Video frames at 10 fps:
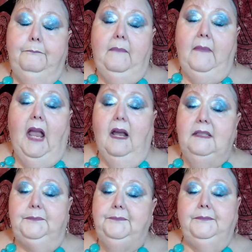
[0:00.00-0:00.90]
It's
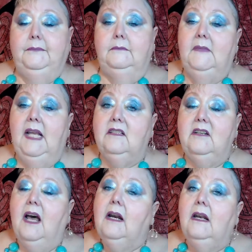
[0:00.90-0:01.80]
not enormous.
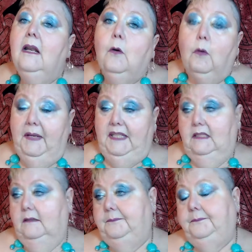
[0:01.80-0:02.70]
It
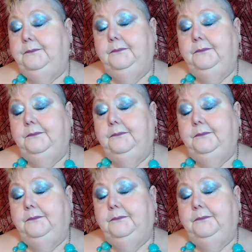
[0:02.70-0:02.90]
doesn't need